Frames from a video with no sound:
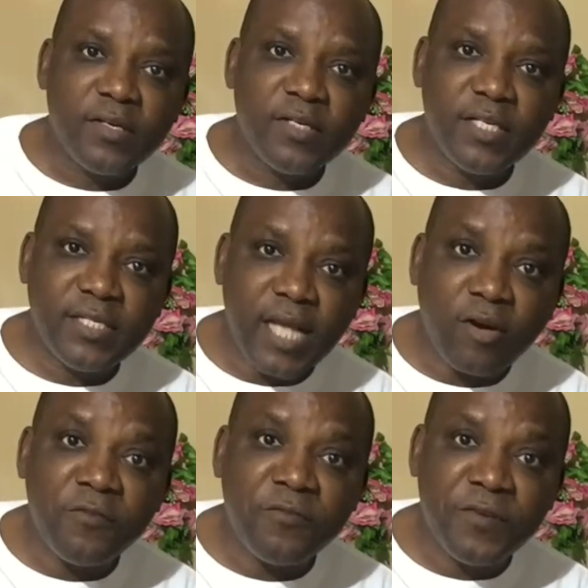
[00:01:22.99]
The
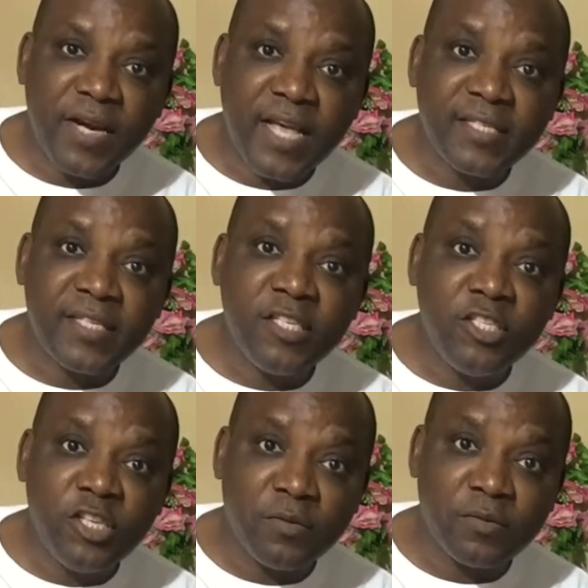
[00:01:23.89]
second freelancing
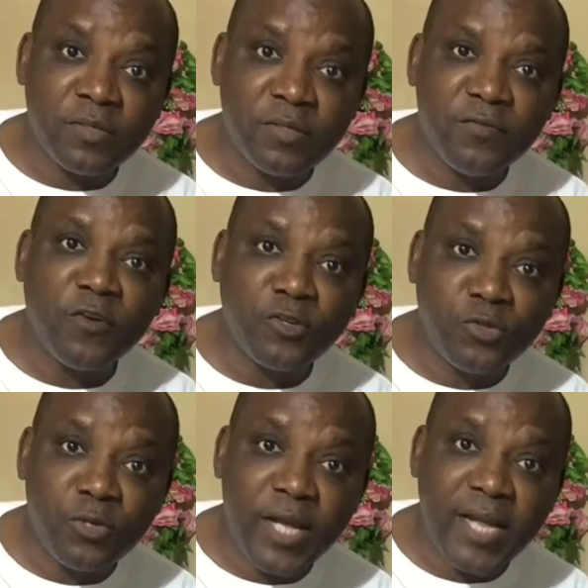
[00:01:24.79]
jobs for
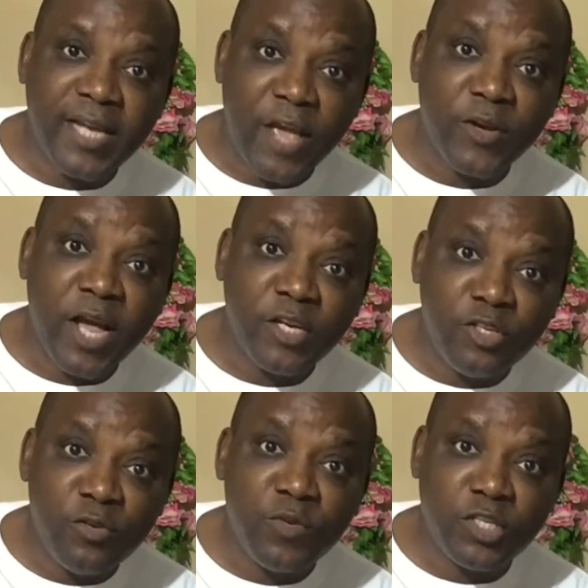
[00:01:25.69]
students that you can
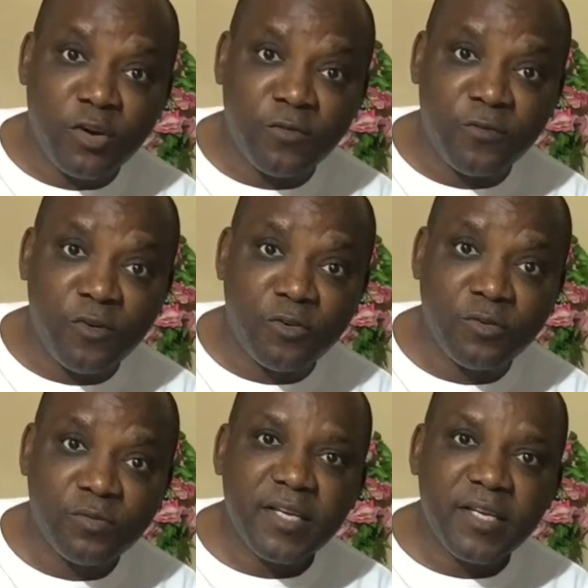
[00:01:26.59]
do with your phone